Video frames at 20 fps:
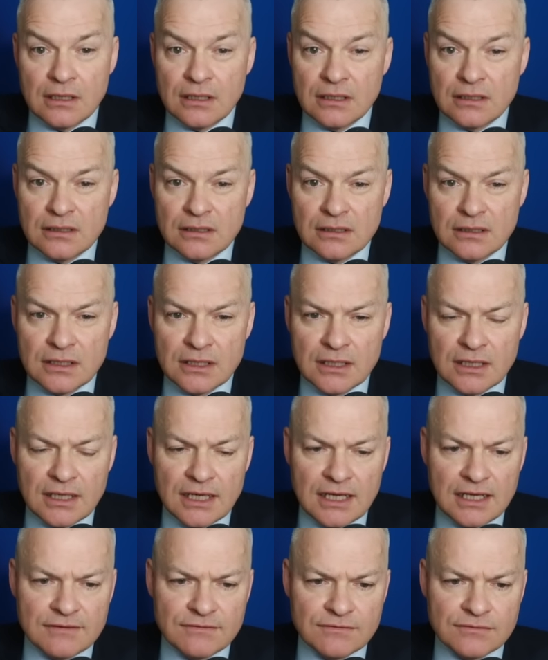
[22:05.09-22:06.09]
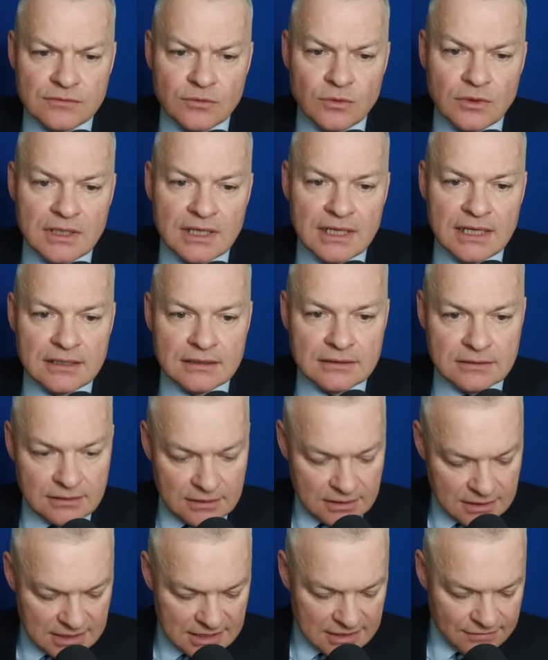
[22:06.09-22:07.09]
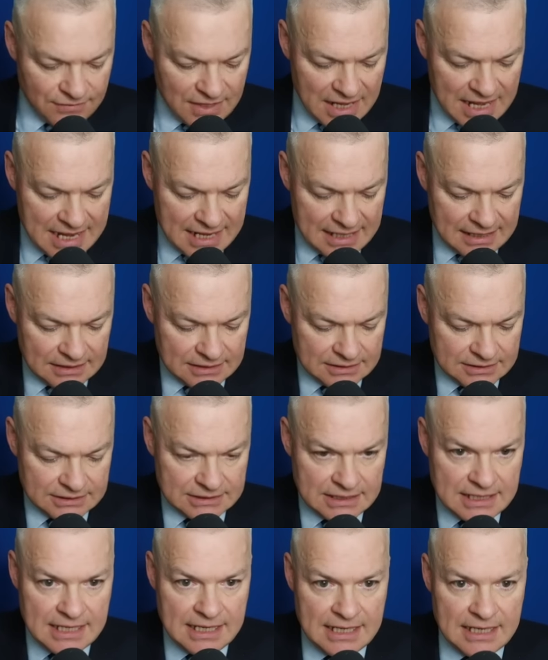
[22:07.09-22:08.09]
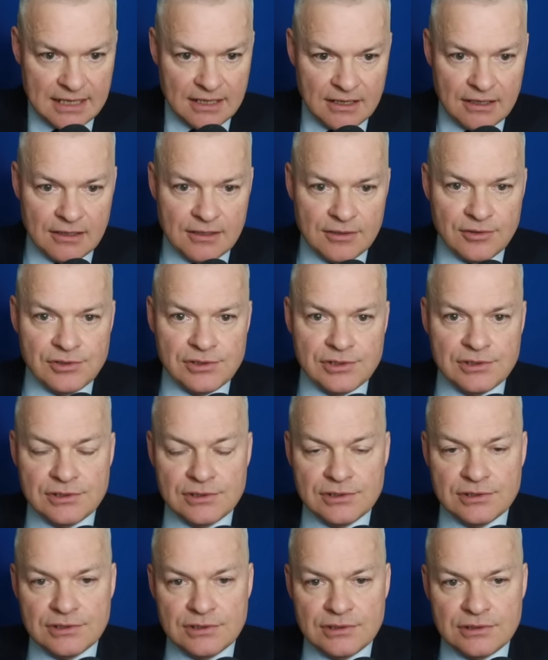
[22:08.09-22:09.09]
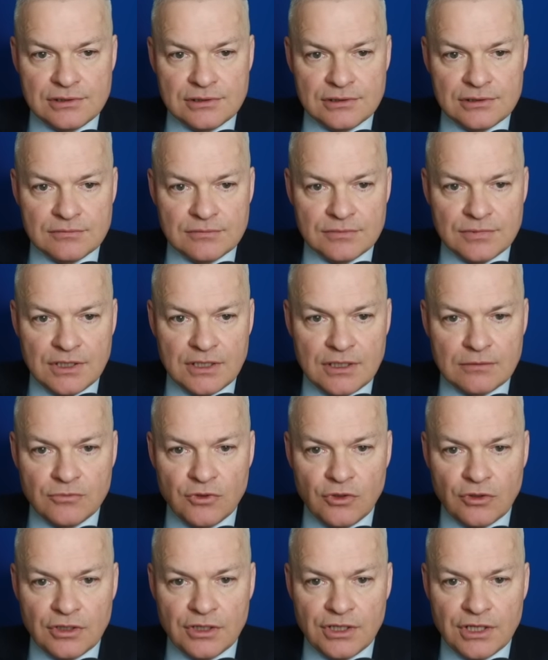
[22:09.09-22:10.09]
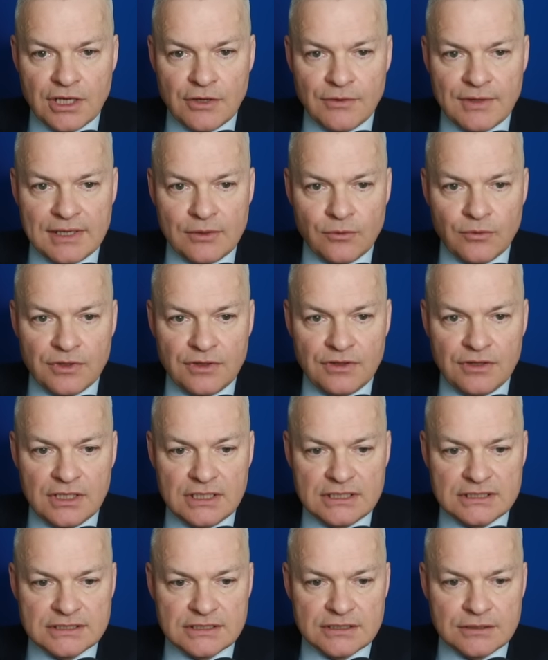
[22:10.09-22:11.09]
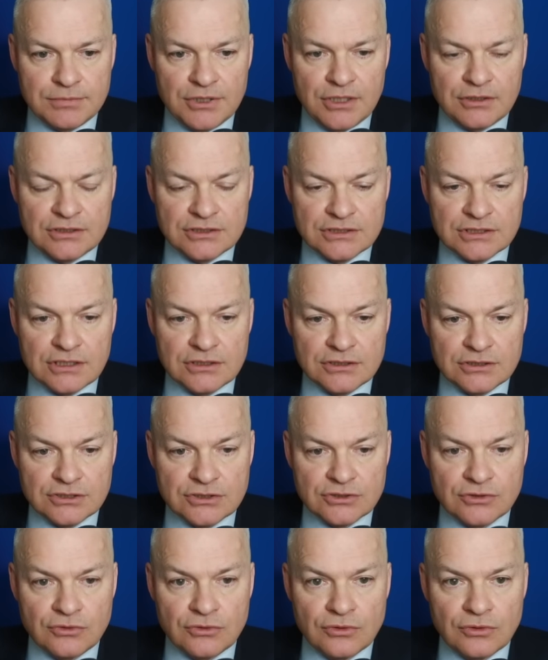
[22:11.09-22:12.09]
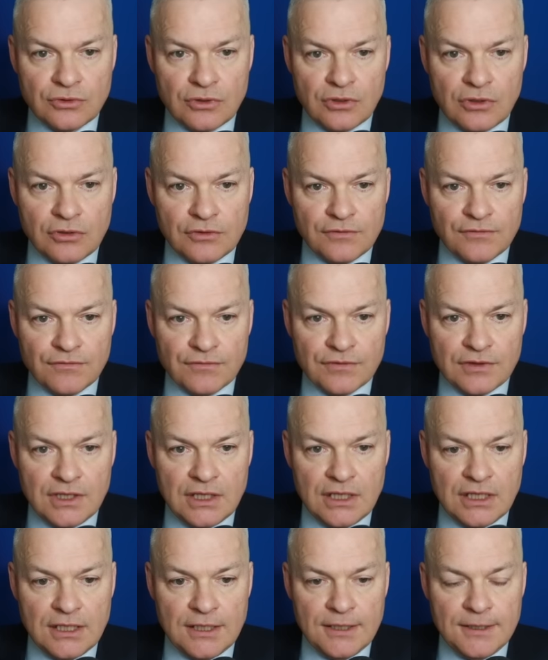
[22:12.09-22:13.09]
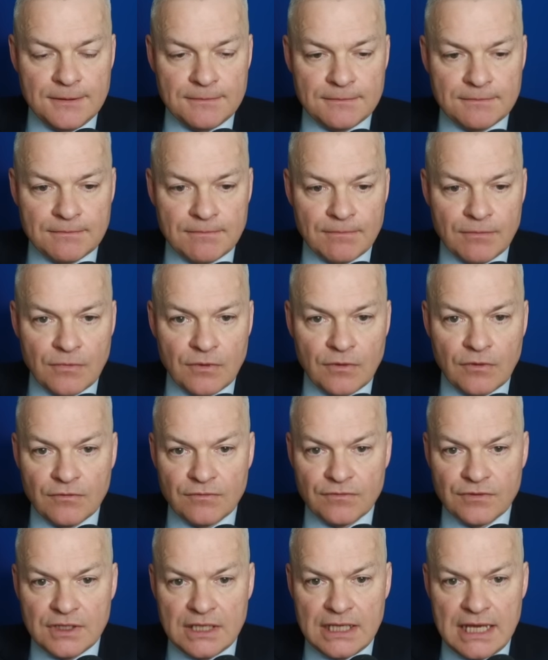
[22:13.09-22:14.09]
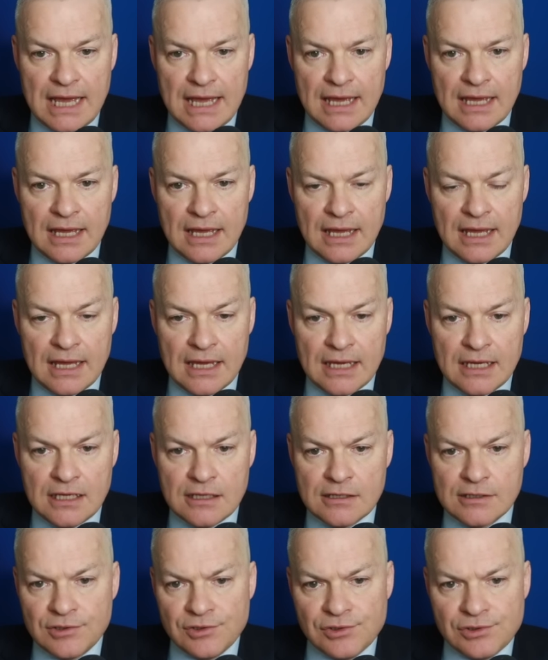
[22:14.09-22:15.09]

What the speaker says: I have Axe here, but I'm not going to go out with this. An opponent's going to score off the A.